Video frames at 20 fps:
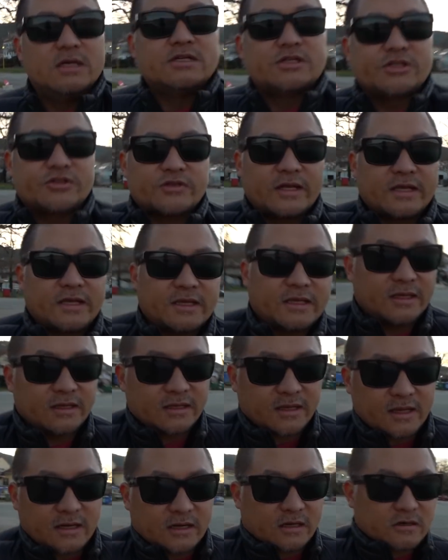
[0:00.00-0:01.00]
just so I can
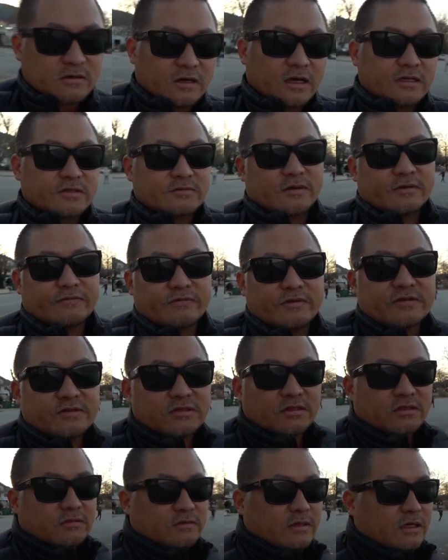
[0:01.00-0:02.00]
get kind of cross-reference
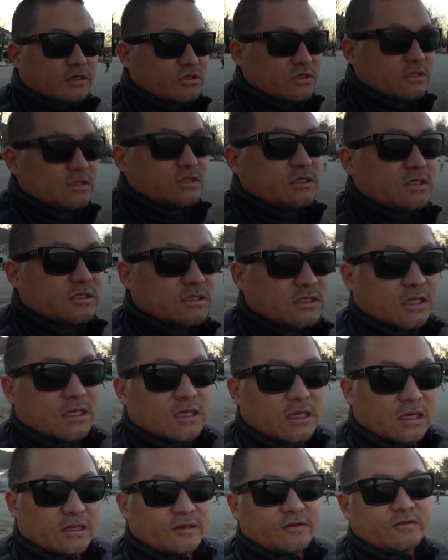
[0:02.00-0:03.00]
the directions just in
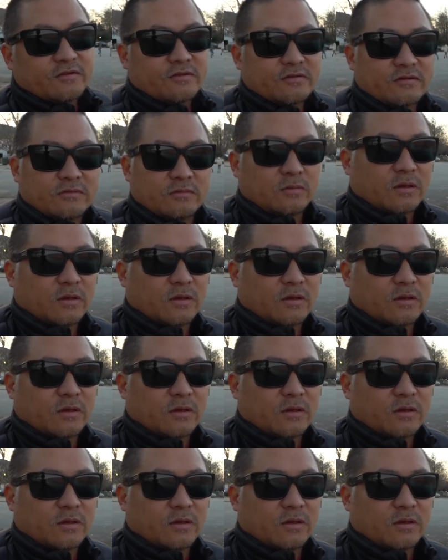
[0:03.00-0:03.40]
case